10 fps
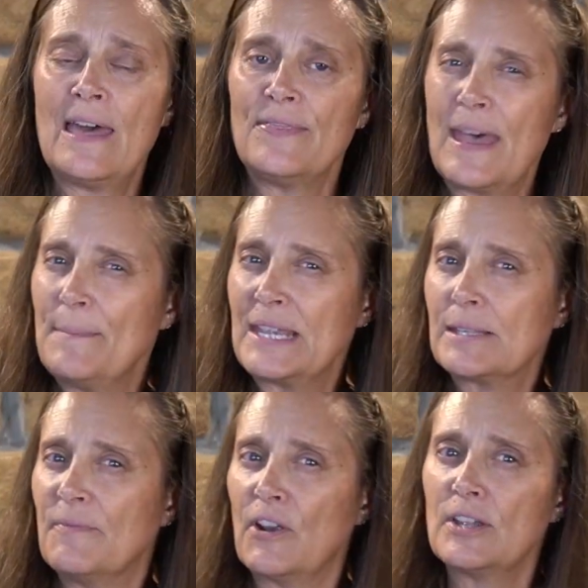That makes
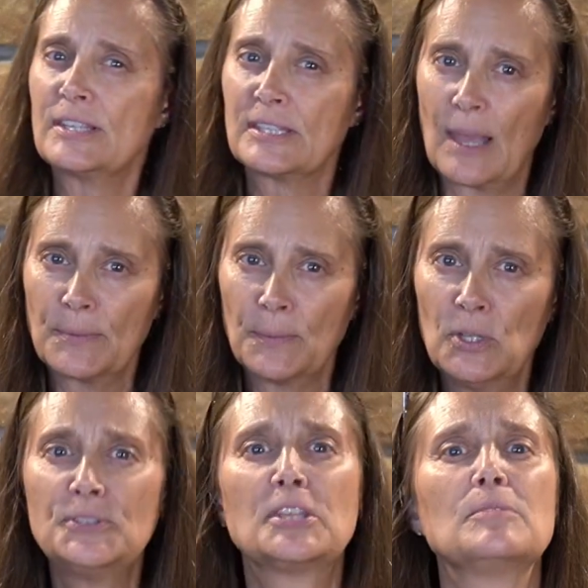them very
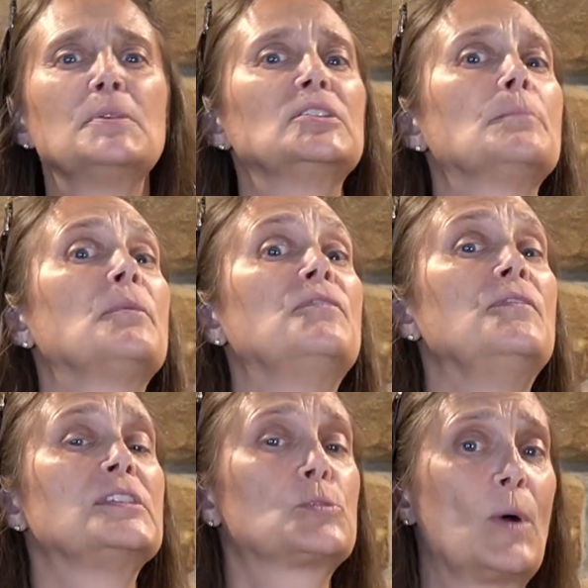susceptible to the buildup of
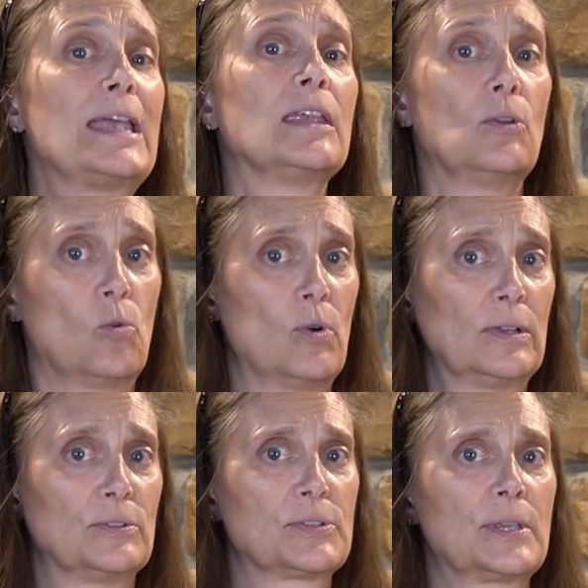sweat and
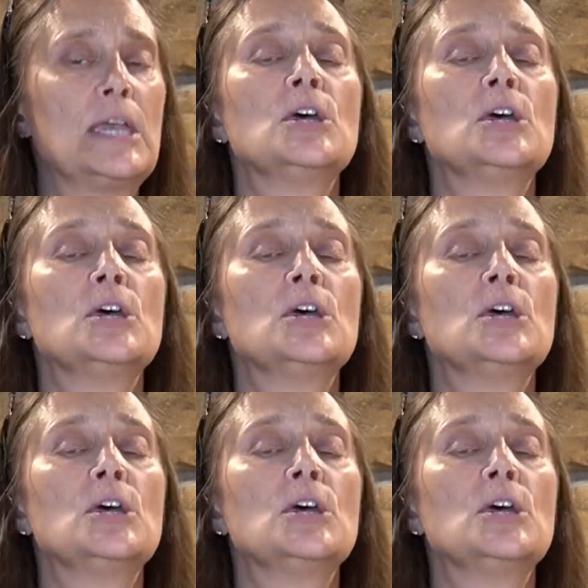oils.